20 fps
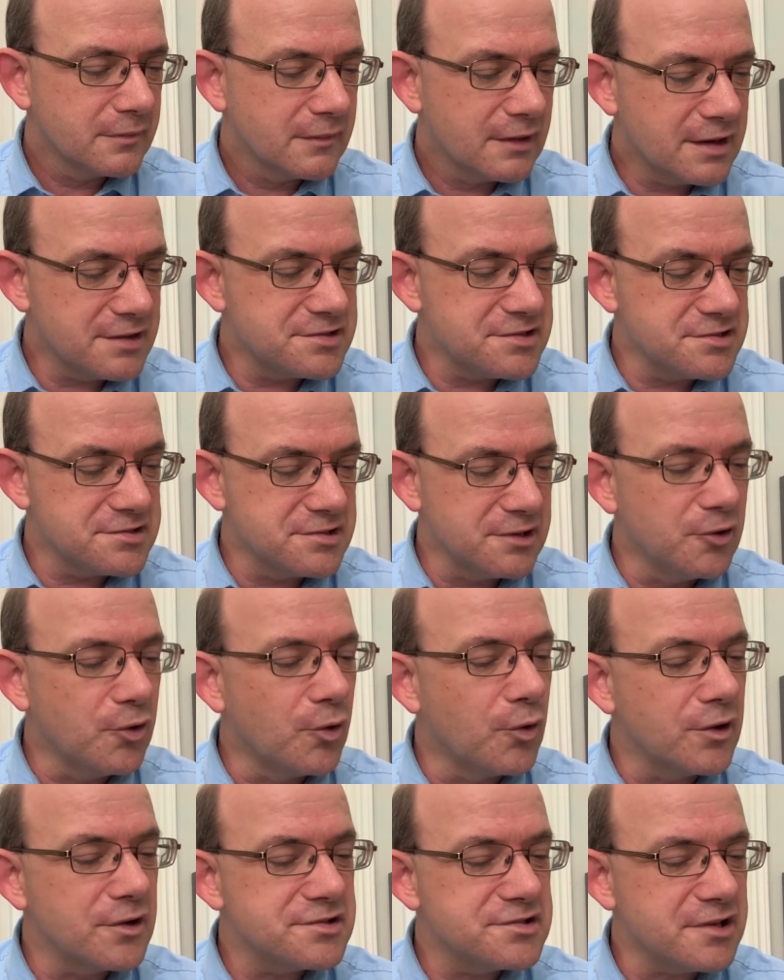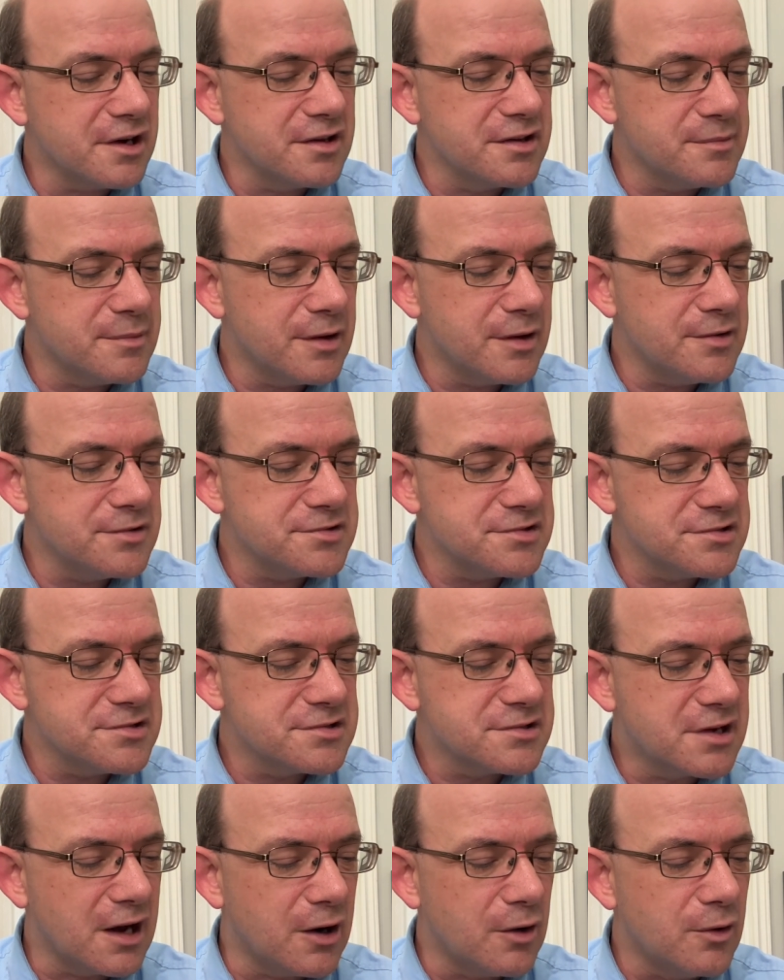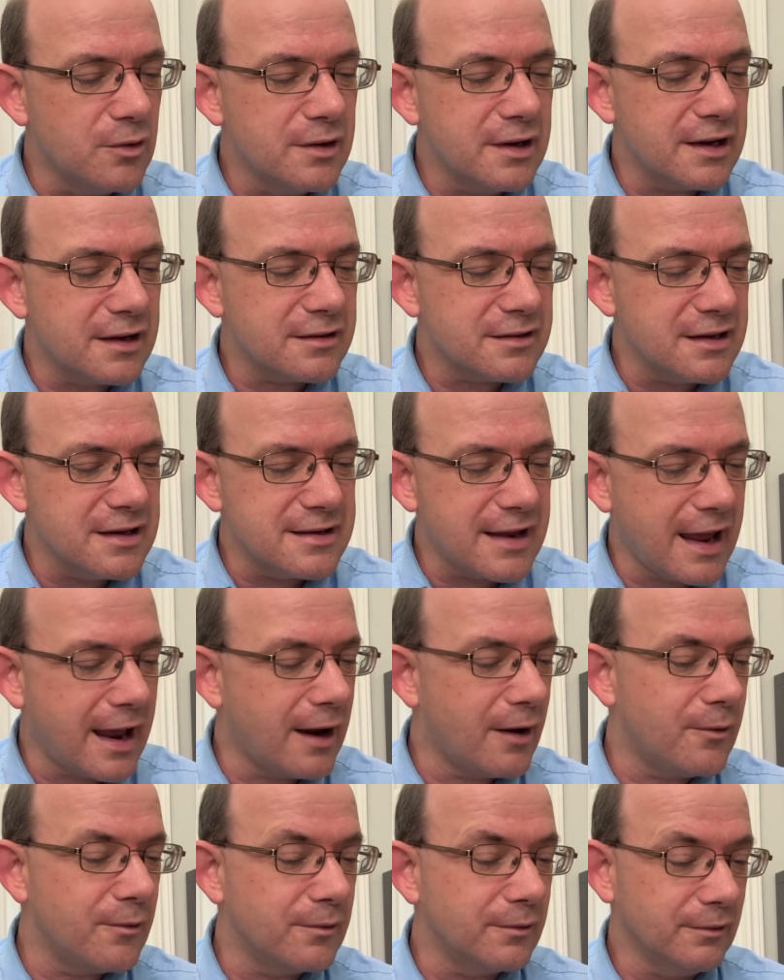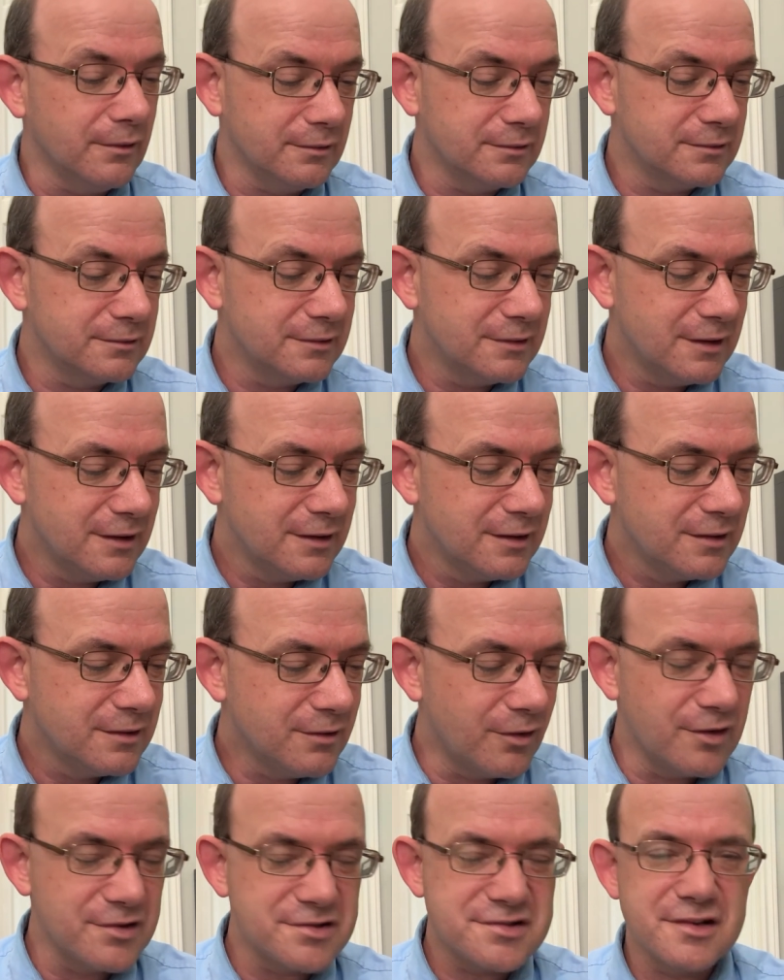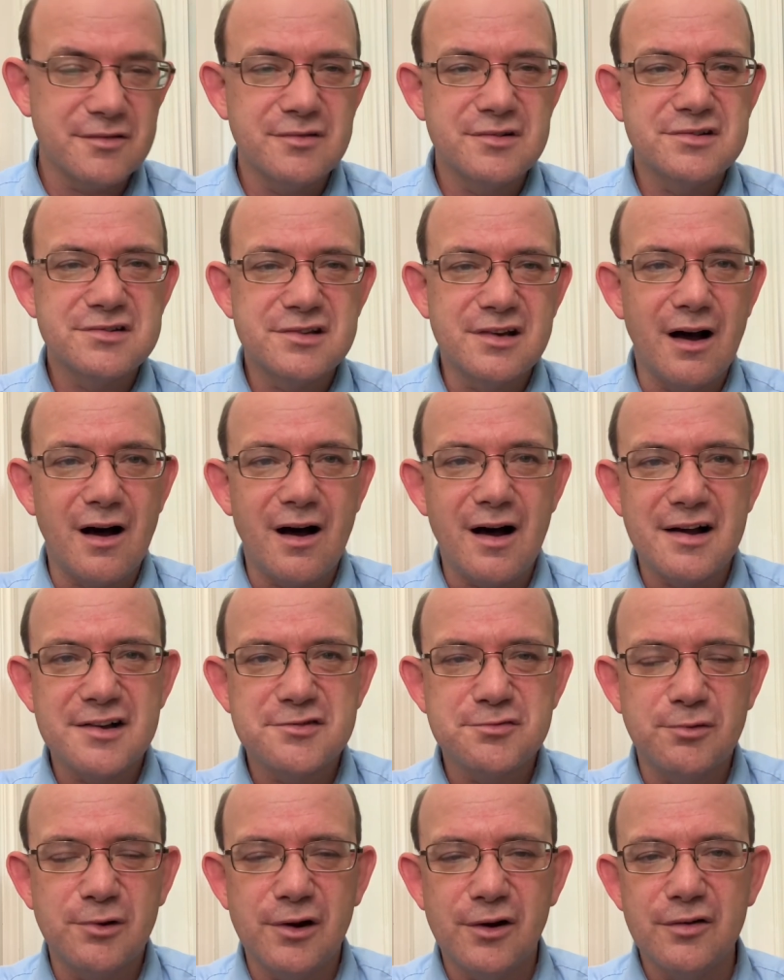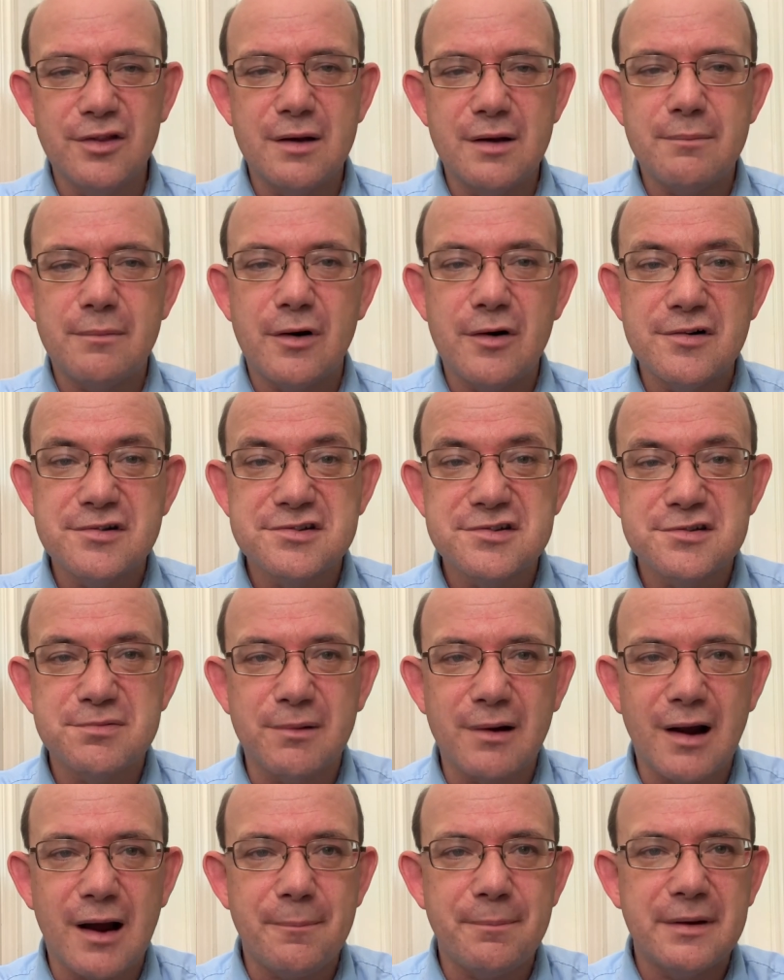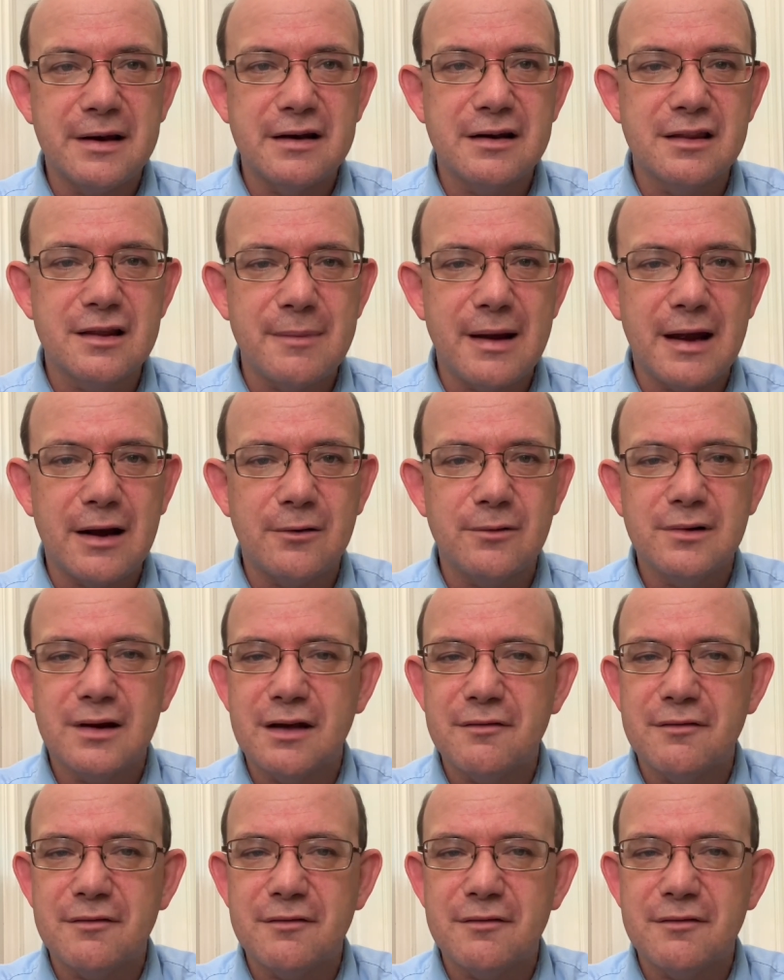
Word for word: It says, The Lord said unto Moses, Go get thee down says it was God's will that Moses went up into the mountain.